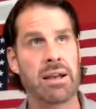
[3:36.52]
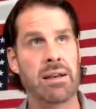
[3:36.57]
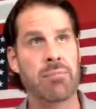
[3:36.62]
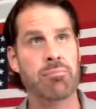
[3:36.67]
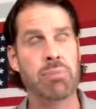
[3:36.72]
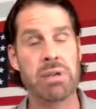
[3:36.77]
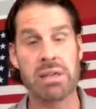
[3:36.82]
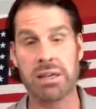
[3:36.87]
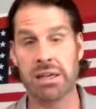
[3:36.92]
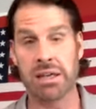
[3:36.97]

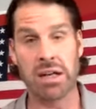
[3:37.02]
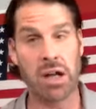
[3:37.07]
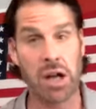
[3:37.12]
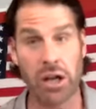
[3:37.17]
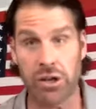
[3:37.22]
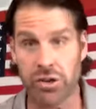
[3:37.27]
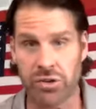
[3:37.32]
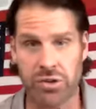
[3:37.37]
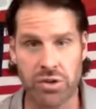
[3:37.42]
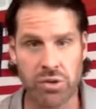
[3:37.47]
being in
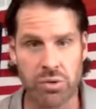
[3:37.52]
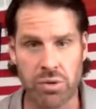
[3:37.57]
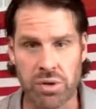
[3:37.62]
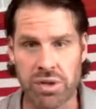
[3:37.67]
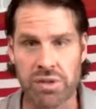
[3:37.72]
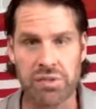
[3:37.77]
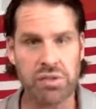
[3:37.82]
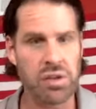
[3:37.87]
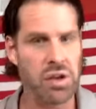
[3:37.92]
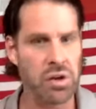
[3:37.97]
100
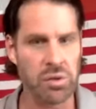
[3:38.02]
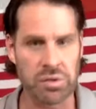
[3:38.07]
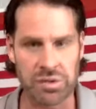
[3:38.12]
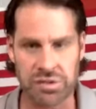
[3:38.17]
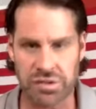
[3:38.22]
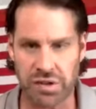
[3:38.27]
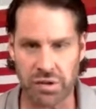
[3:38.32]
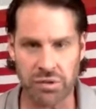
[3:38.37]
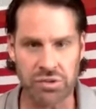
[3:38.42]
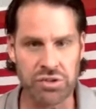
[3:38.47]
degrees here in
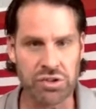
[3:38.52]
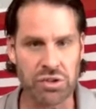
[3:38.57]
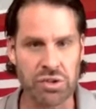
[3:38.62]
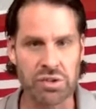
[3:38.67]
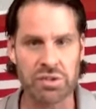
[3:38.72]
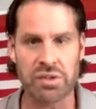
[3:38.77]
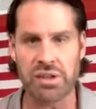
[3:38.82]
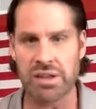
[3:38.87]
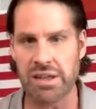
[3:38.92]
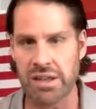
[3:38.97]
South
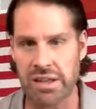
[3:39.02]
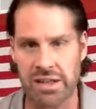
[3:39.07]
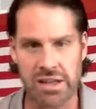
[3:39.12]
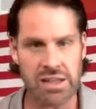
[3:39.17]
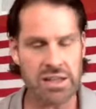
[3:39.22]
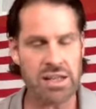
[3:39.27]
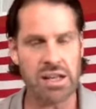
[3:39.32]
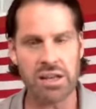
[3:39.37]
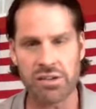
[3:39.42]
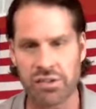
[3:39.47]
Jersey, heat
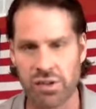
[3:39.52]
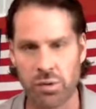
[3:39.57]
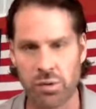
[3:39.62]
index at